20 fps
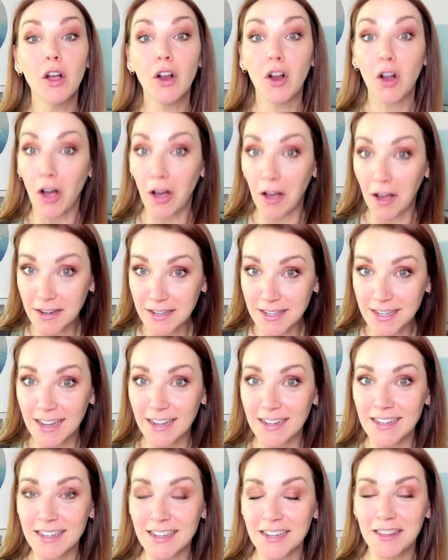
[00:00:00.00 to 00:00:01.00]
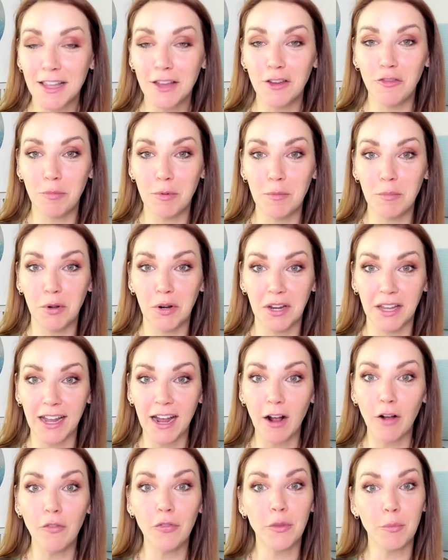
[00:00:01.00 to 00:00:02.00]
content that you've been putting
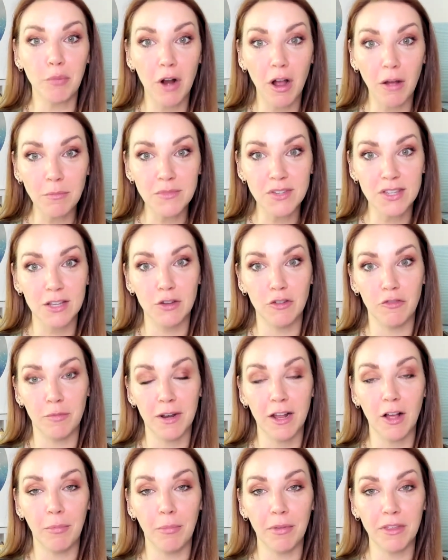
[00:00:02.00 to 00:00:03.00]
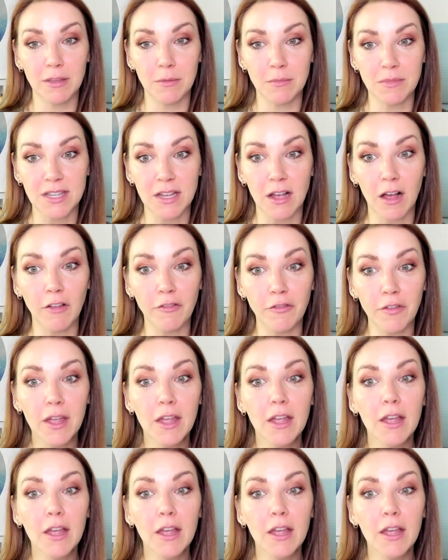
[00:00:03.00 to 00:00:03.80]
out and the problems that you've been helping them solve,